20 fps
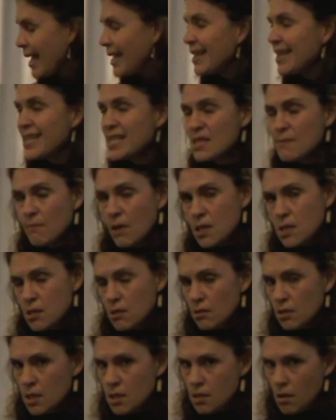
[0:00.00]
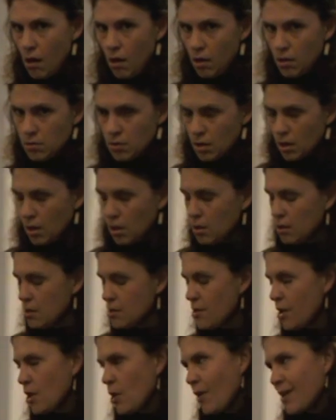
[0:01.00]
And its muscle is ulnar.
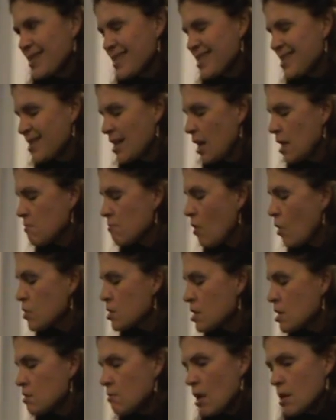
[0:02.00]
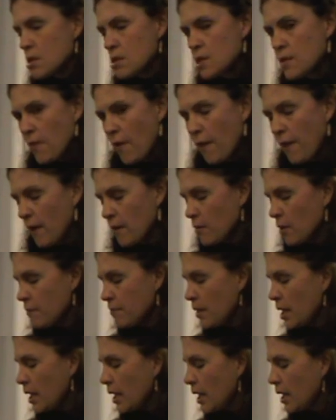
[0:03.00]
So I know I just said most of the muscles of the thumb
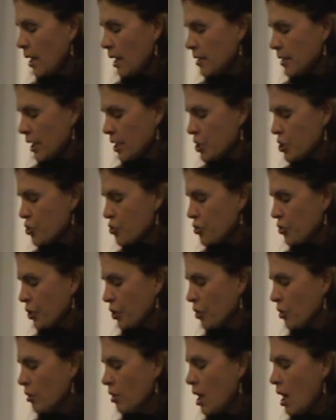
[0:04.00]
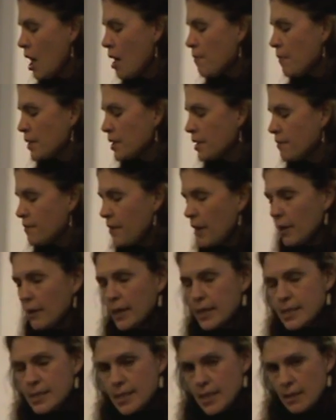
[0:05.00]
are median, and that's true, but the
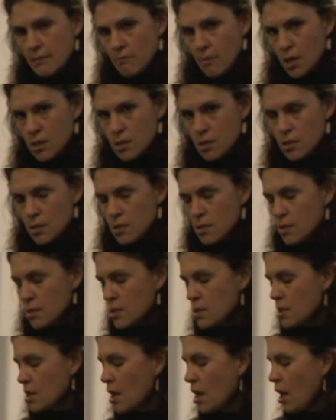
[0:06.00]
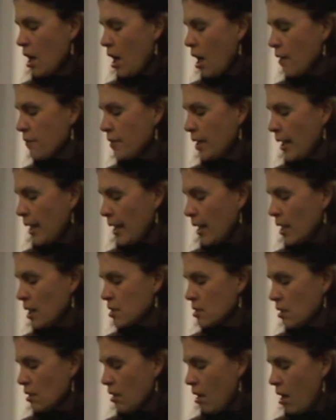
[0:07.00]
very deep muscles of the
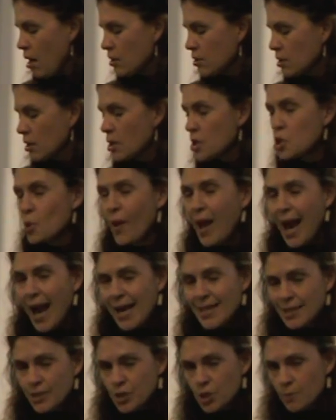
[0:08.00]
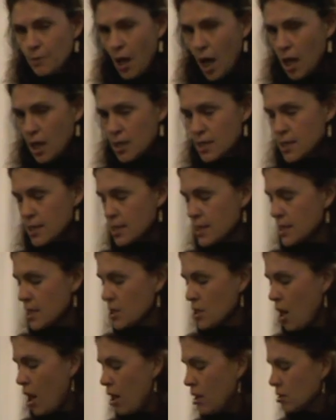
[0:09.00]
hand are ulnar. So adductor pollicis
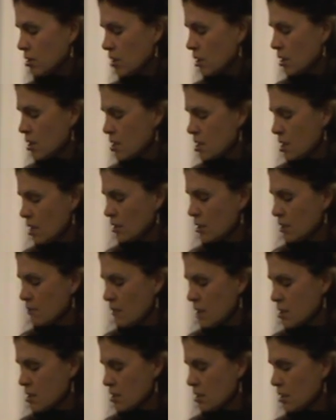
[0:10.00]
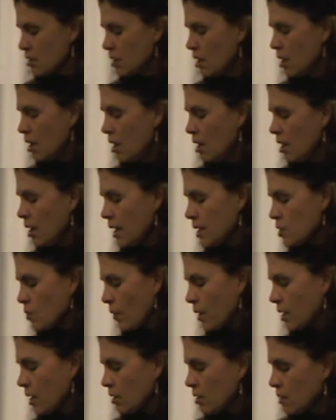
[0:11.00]
is ulnar. It's the only muscle, it's
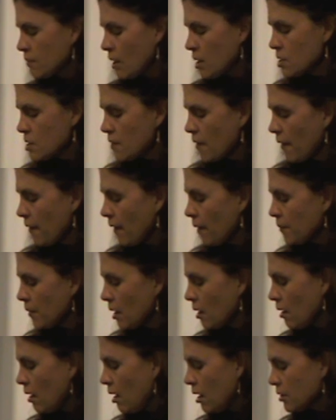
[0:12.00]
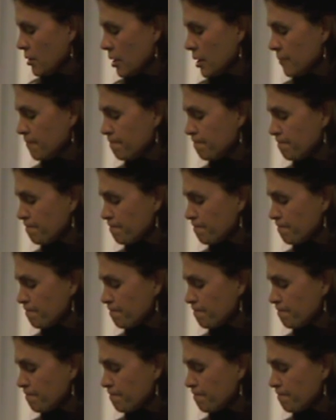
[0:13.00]
one of the only muscles of the thumb that are ulnar.